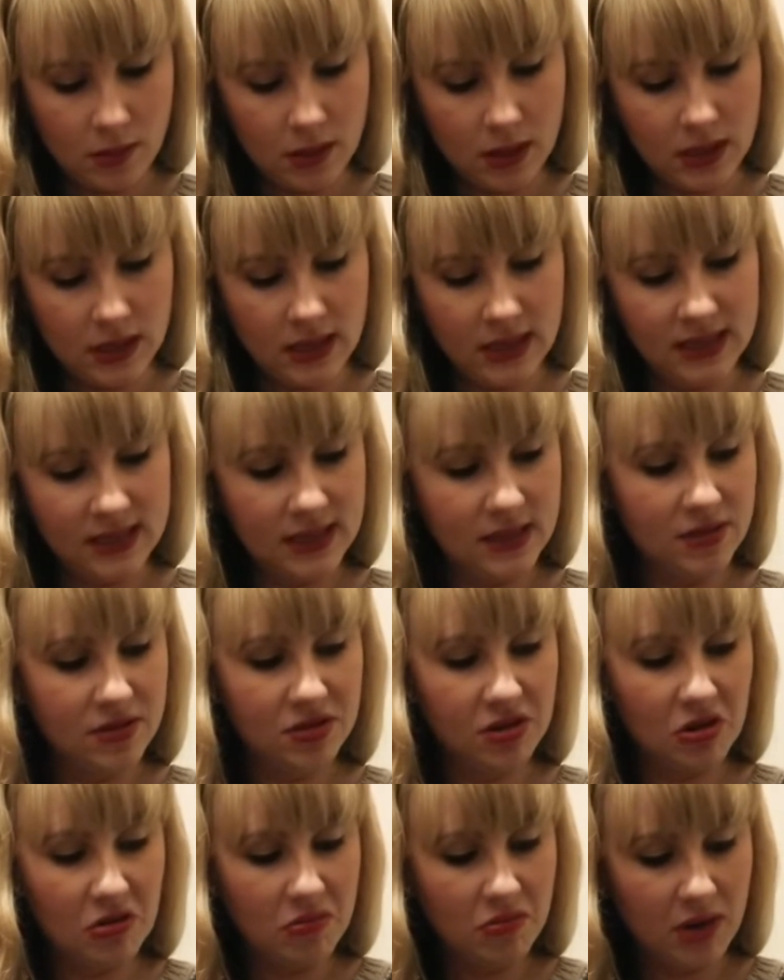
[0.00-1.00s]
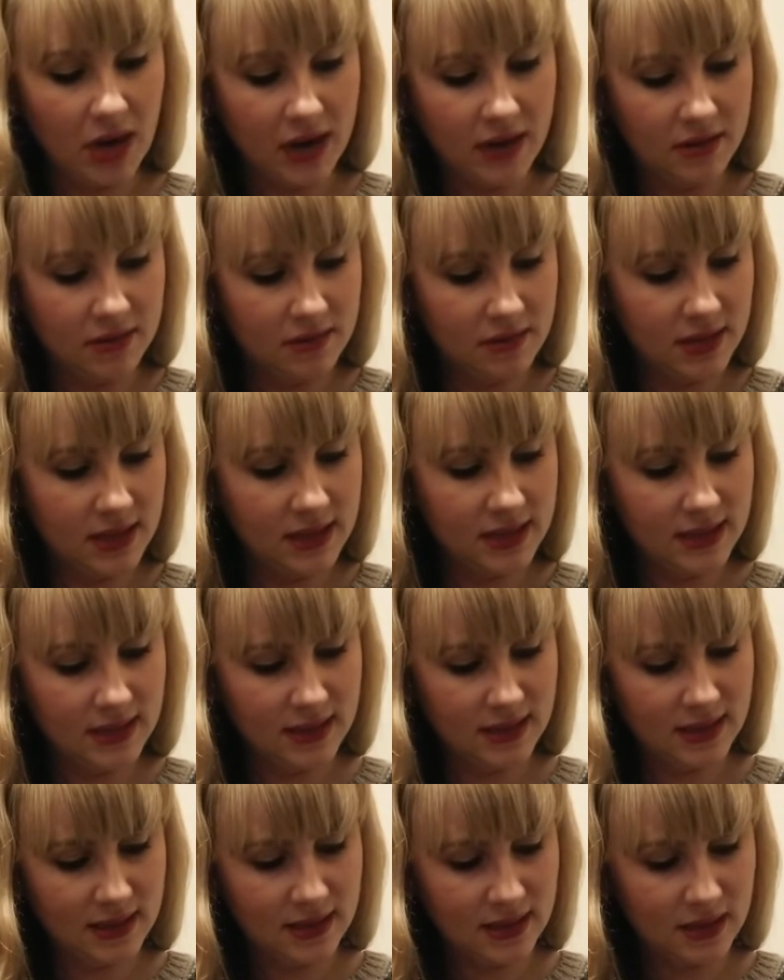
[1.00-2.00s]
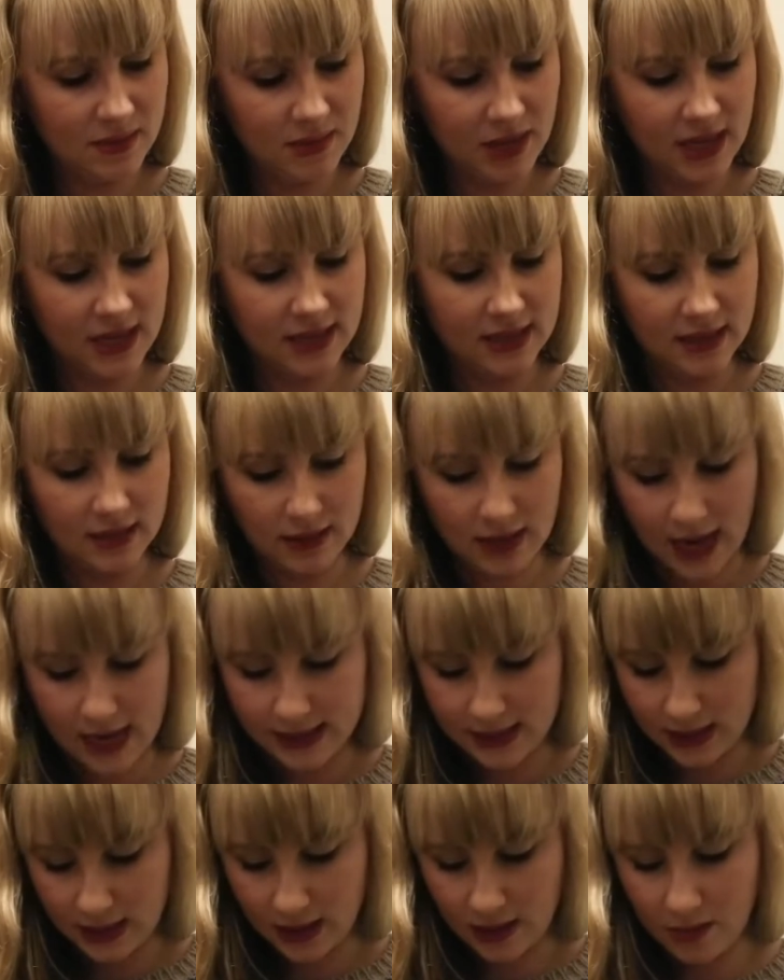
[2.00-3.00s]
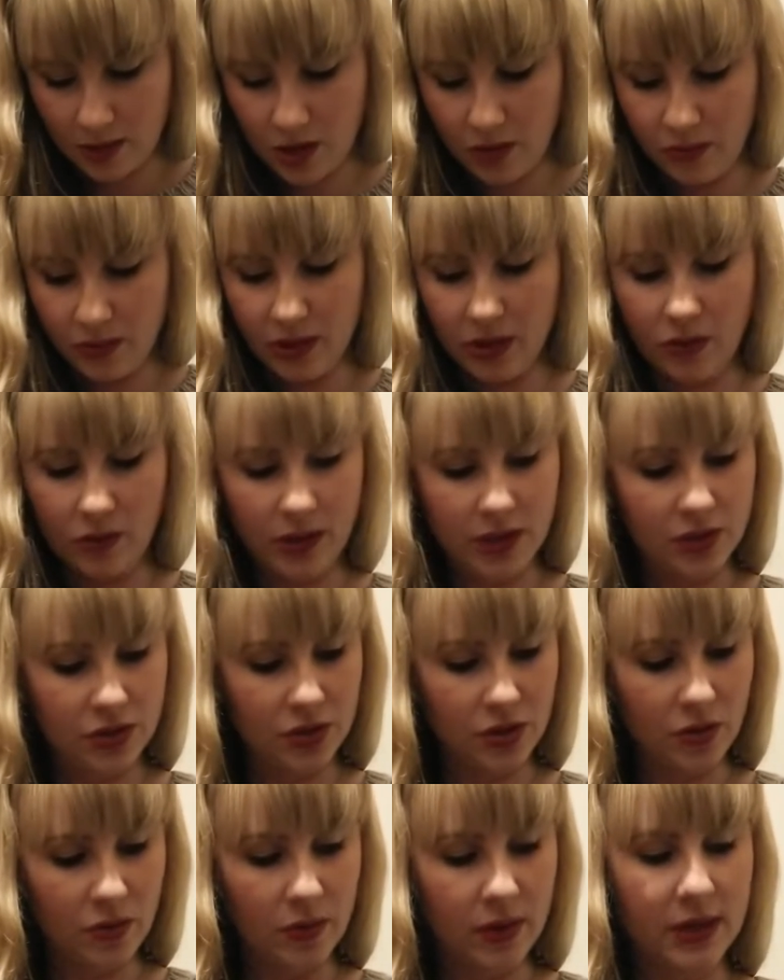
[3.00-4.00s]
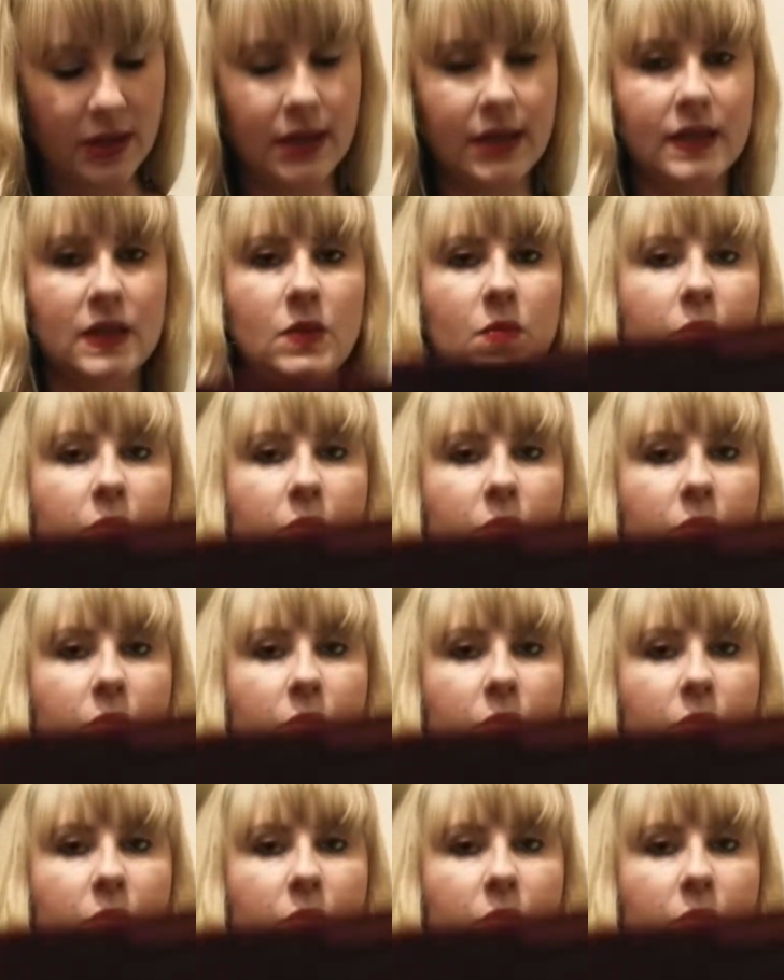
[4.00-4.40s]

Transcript: And these this doesn't seem like it's elastic. I'm not really quite sure what it is,